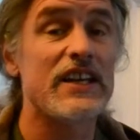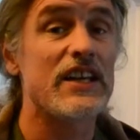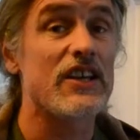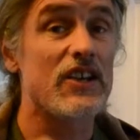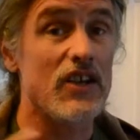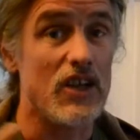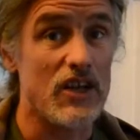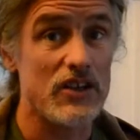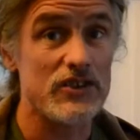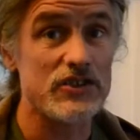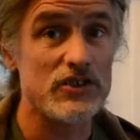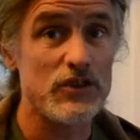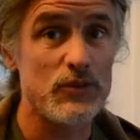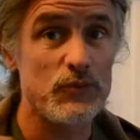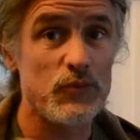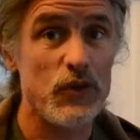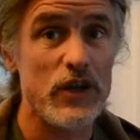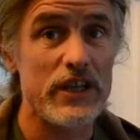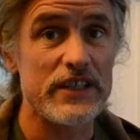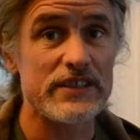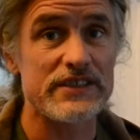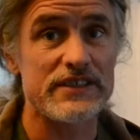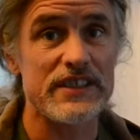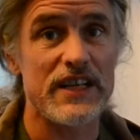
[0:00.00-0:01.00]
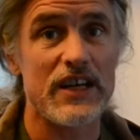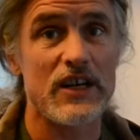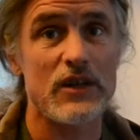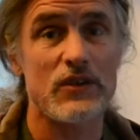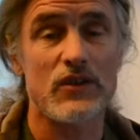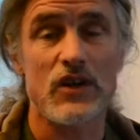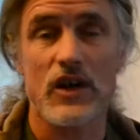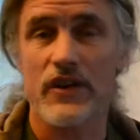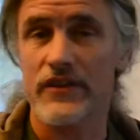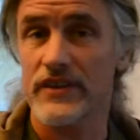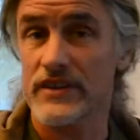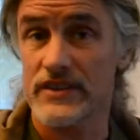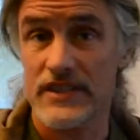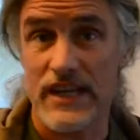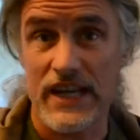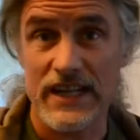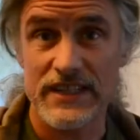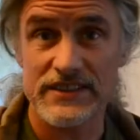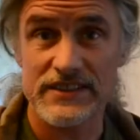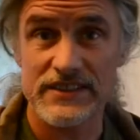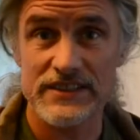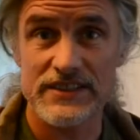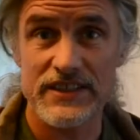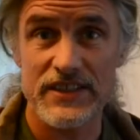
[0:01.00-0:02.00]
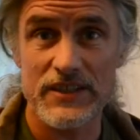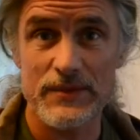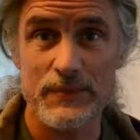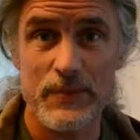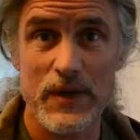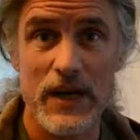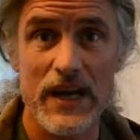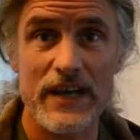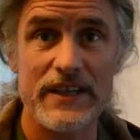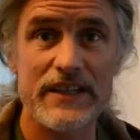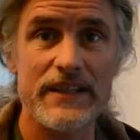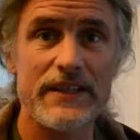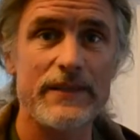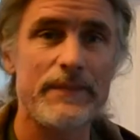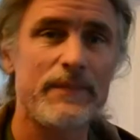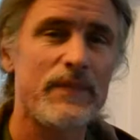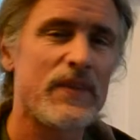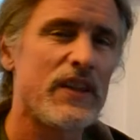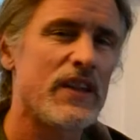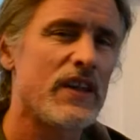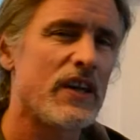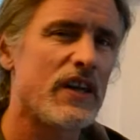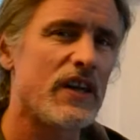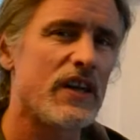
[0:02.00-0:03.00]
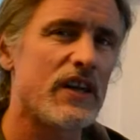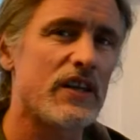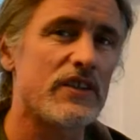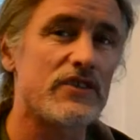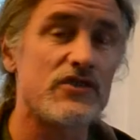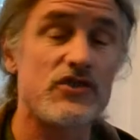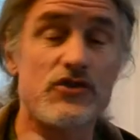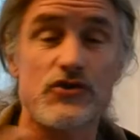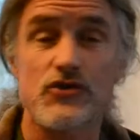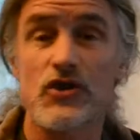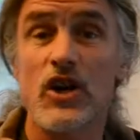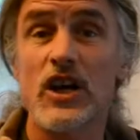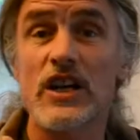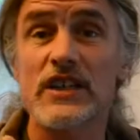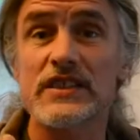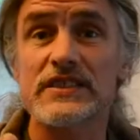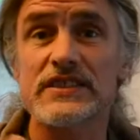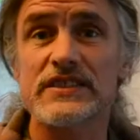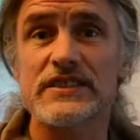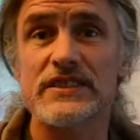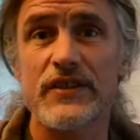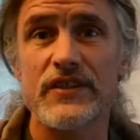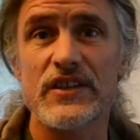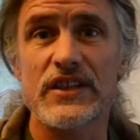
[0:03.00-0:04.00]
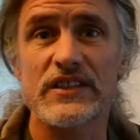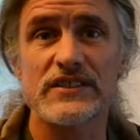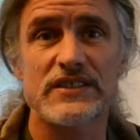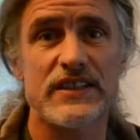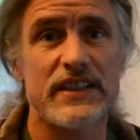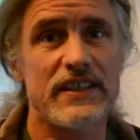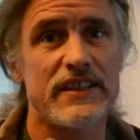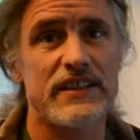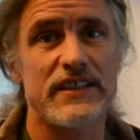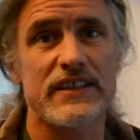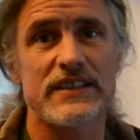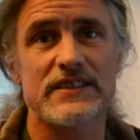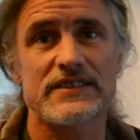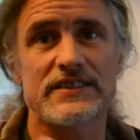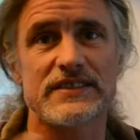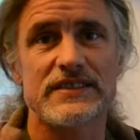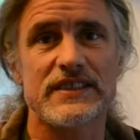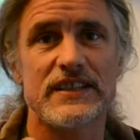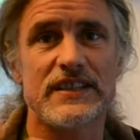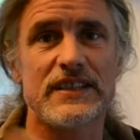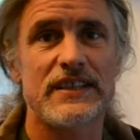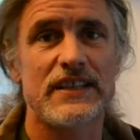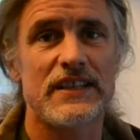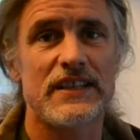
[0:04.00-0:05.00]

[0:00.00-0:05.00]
It also breaks down all the toxins in the body, drugs, things like this.